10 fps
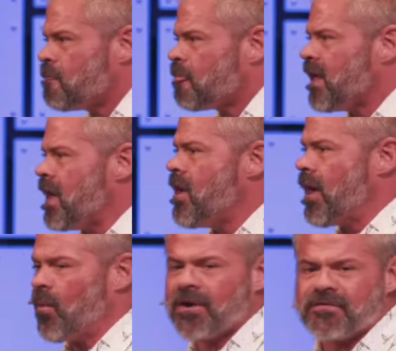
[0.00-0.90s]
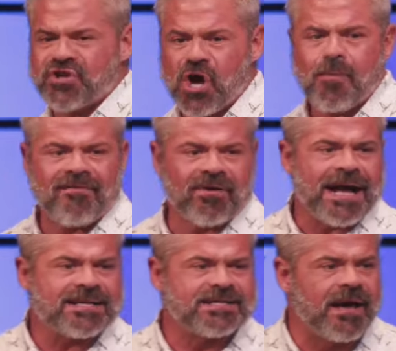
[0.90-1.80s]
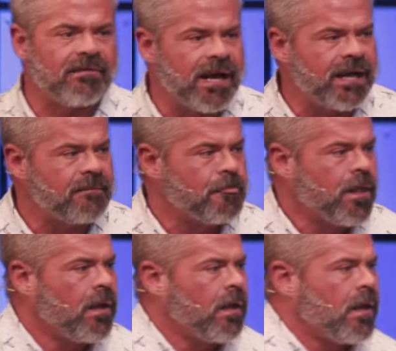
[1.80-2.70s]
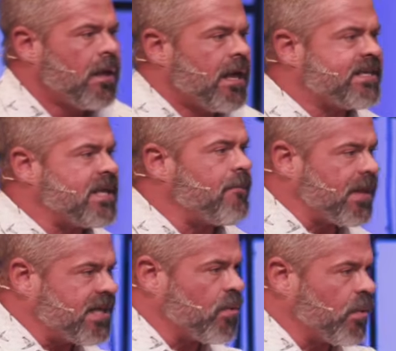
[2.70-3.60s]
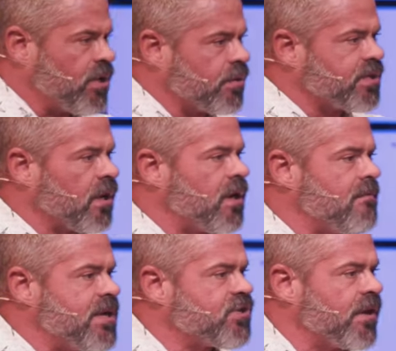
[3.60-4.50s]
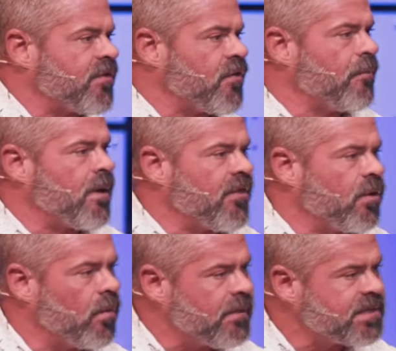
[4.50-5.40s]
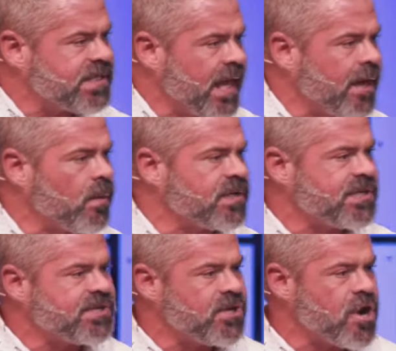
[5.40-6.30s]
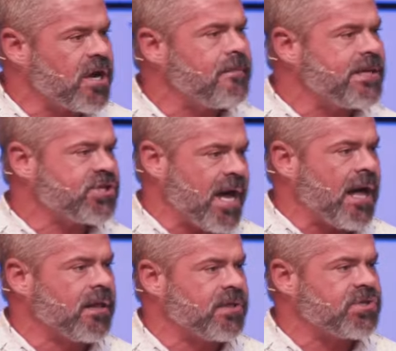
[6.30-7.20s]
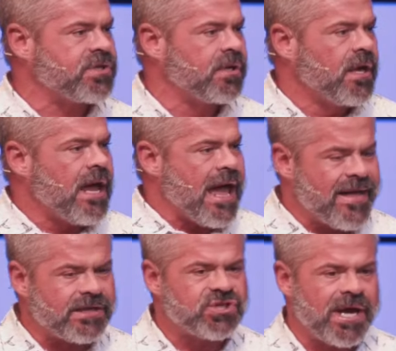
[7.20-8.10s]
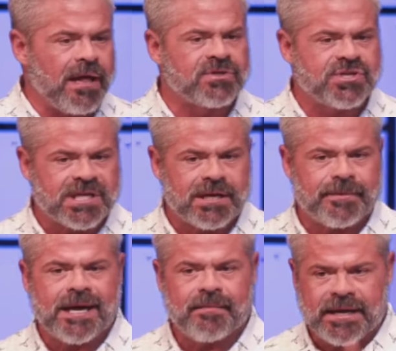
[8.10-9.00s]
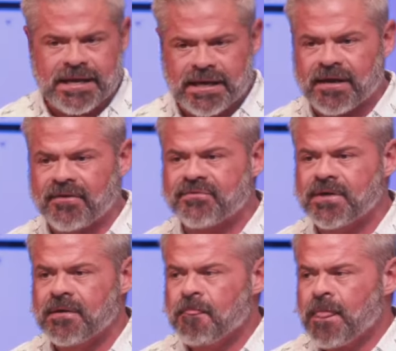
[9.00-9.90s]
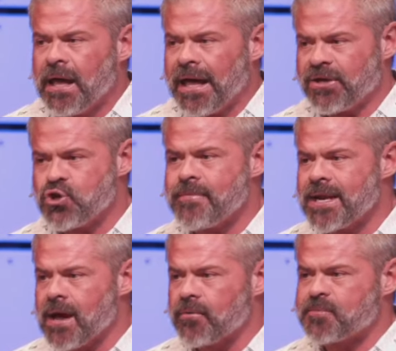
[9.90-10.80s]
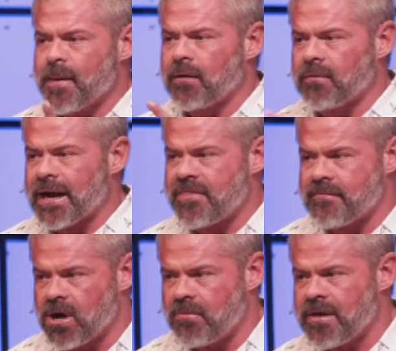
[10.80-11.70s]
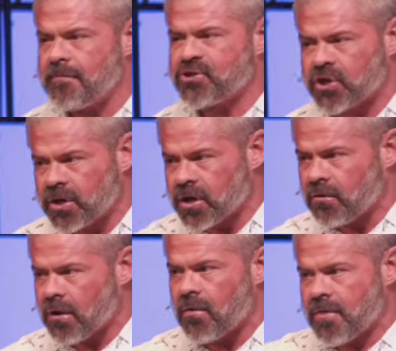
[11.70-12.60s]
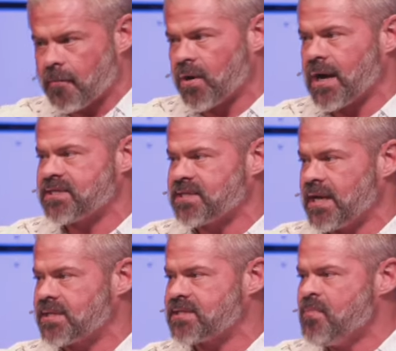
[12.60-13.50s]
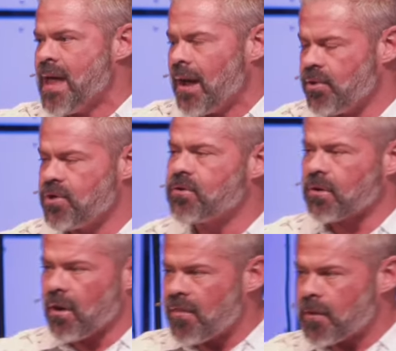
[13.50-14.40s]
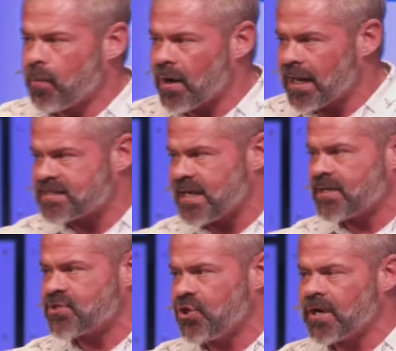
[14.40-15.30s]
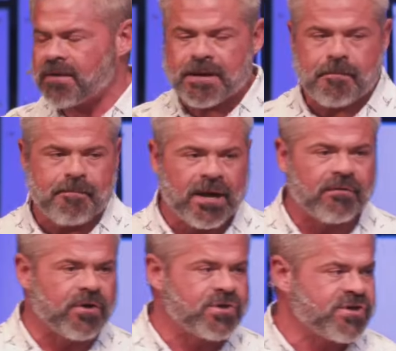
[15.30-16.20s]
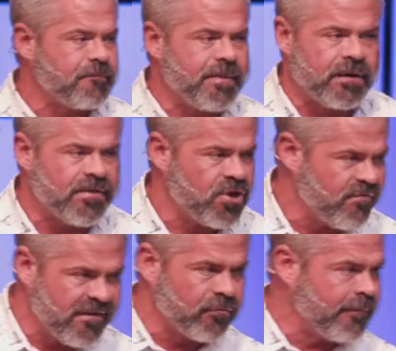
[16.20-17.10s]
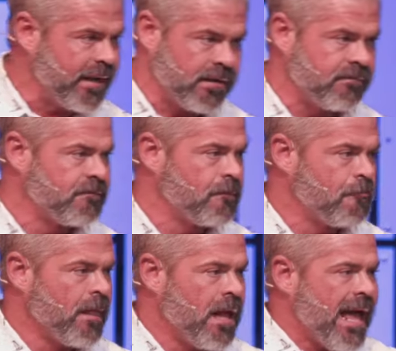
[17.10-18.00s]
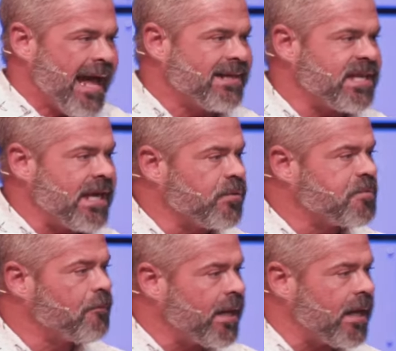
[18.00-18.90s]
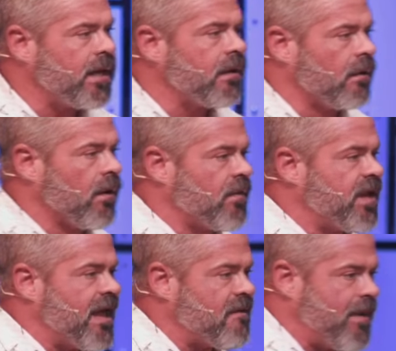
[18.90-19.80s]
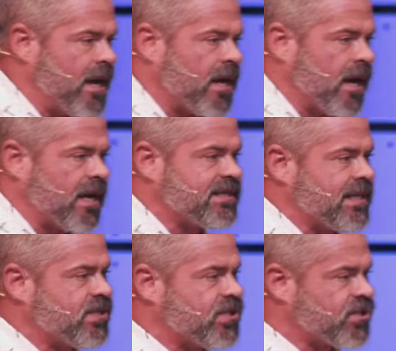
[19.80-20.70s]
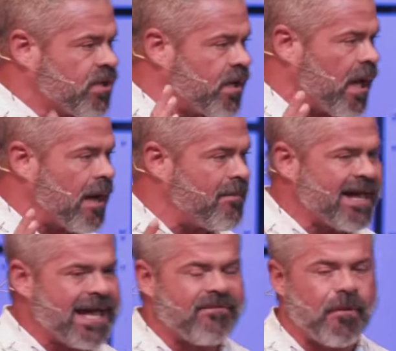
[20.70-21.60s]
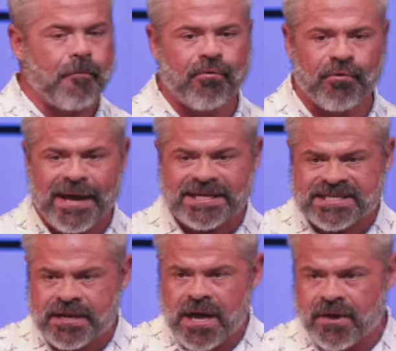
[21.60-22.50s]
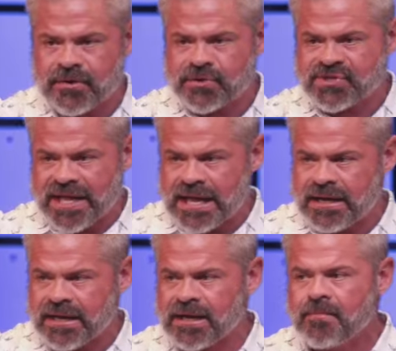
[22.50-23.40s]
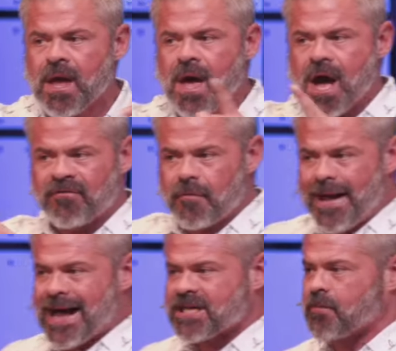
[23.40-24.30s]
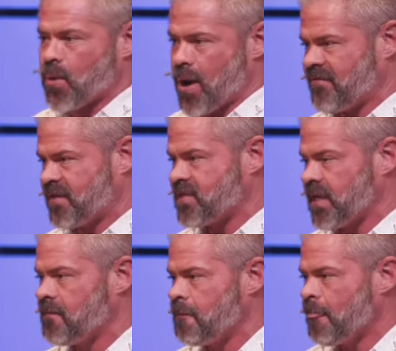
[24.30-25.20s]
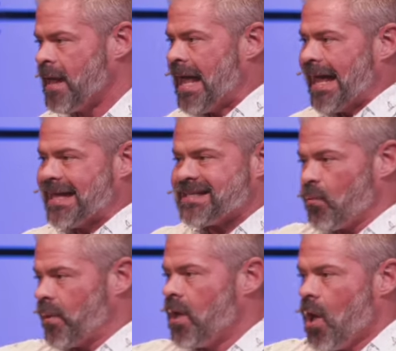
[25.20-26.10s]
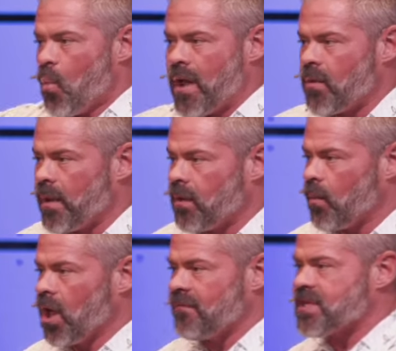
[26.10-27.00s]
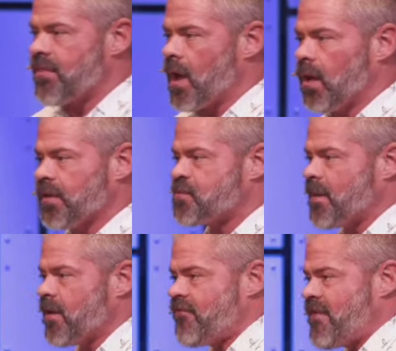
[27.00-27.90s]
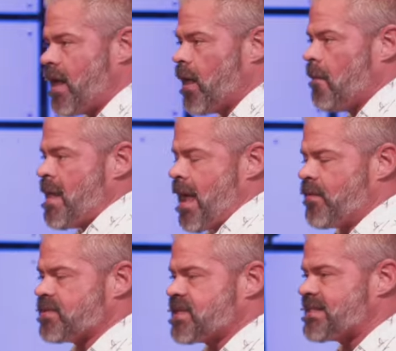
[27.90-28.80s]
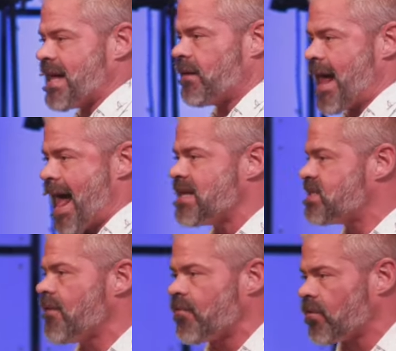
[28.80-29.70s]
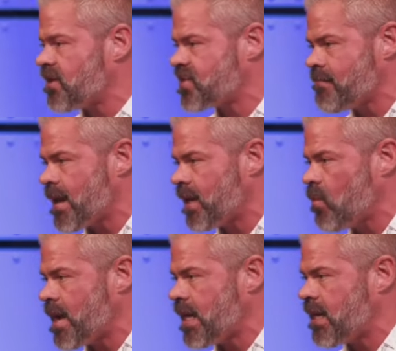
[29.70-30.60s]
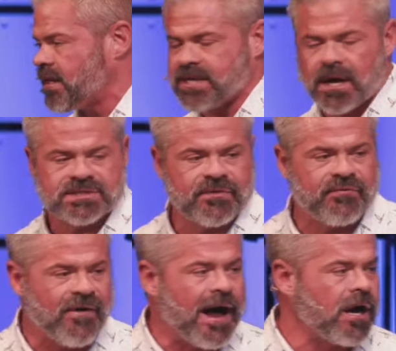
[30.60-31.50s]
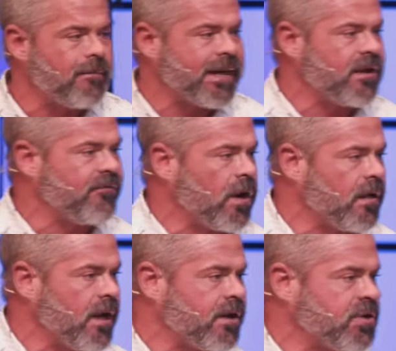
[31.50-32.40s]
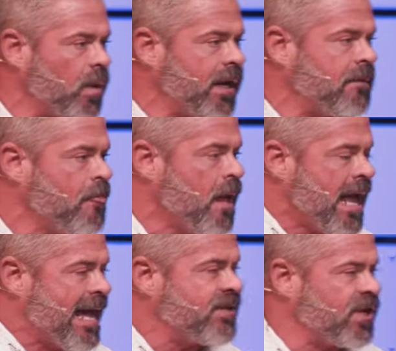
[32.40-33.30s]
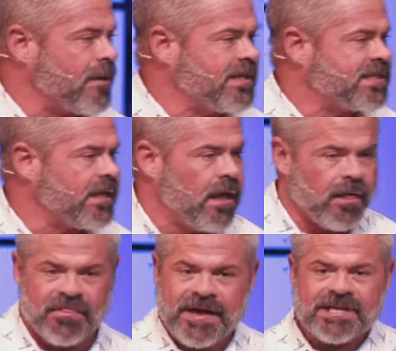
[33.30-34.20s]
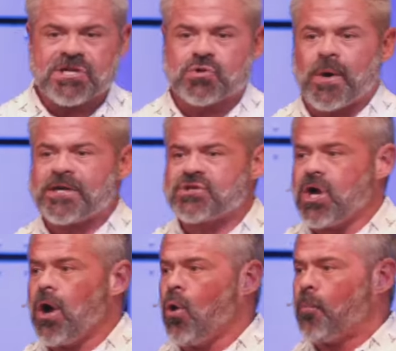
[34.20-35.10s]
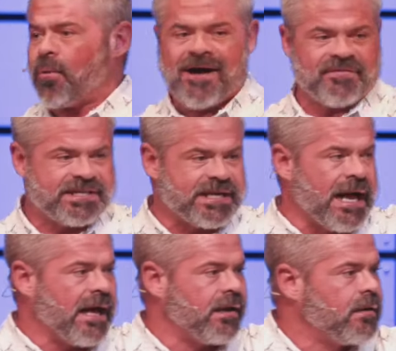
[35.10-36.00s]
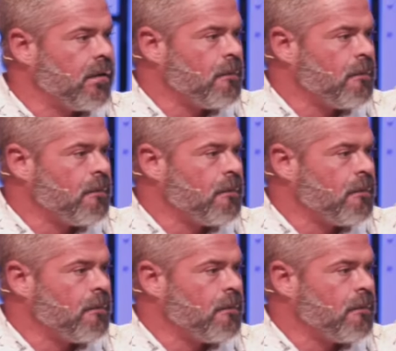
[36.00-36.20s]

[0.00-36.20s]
You know, I wonder if Job ever asked that, right? He said, But listen, when you return to me, strengthen your brother. And what he was saying was, Listen, you're going to be challenged, and that challenge is going to become a gift. And you may not respond right in the moment, but you're going to grow in the process. And when you grow in the process, you're going to be a better version of Peter than you've ever been. And see, it was Peter on the day of Pentecost that stood up and gave a present understanding of a past prophecy. He said, when, when, when, when all of a sudden the Holy Spirit fell and there was a sound as of the rushing mighty wind and tongues of fire began to fall on 120, he stood up and he said, This is what Joel prophesied.